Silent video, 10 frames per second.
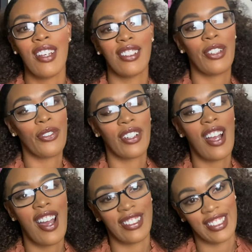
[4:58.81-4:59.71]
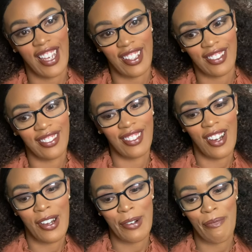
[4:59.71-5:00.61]
different content
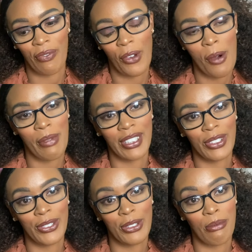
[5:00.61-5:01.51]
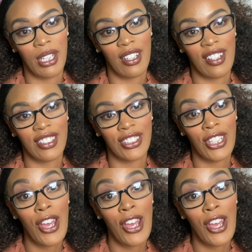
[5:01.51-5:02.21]
on my social medias.